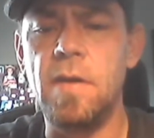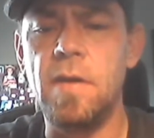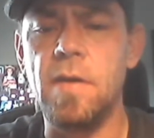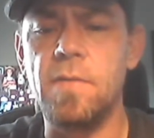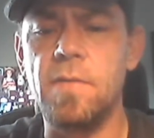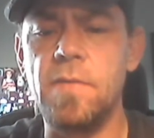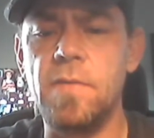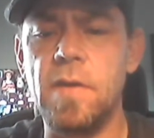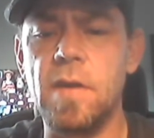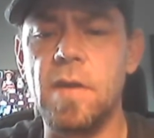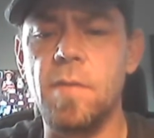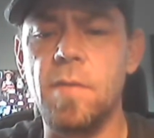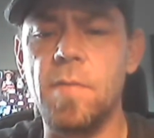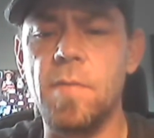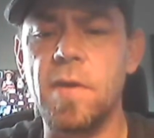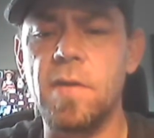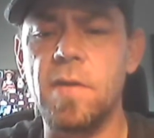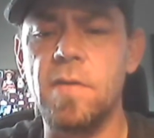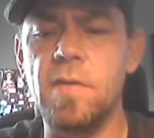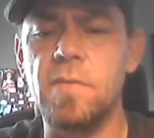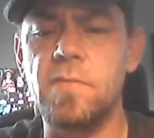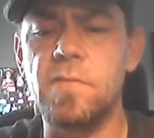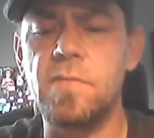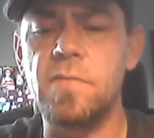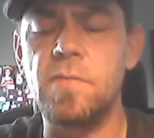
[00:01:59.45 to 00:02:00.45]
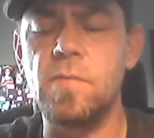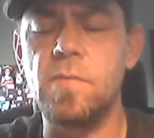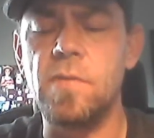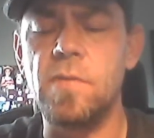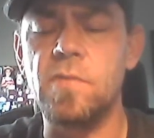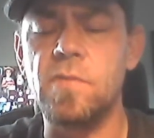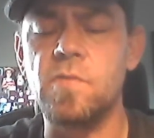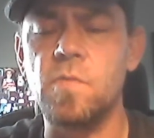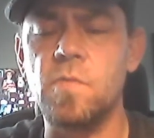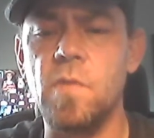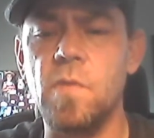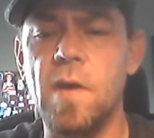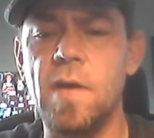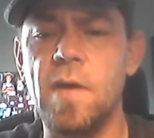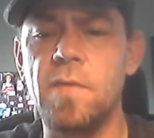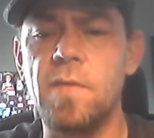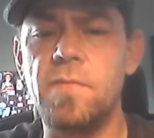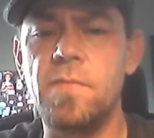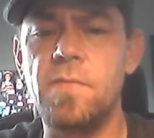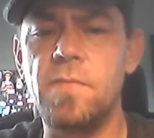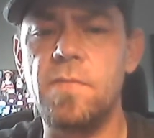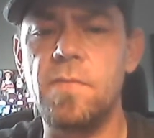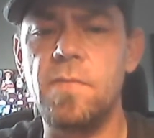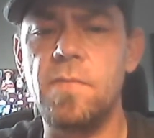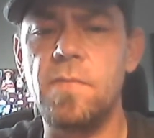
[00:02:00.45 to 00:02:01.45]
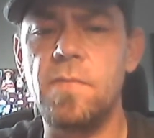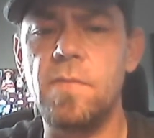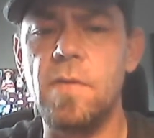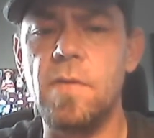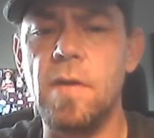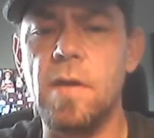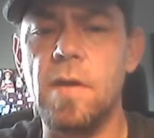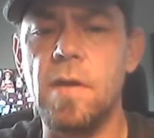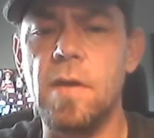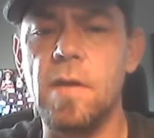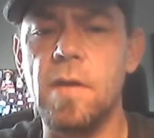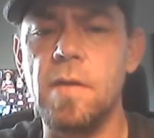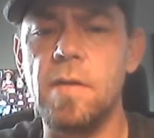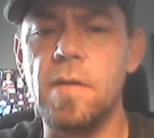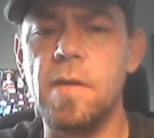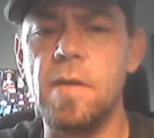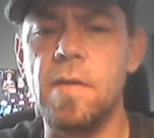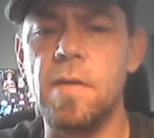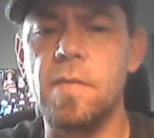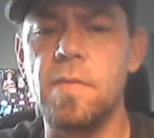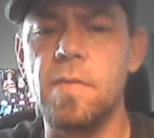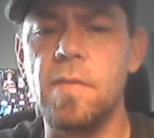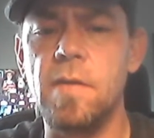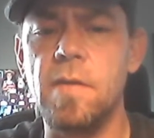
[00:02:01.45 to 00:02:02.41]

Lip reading: found out his wife in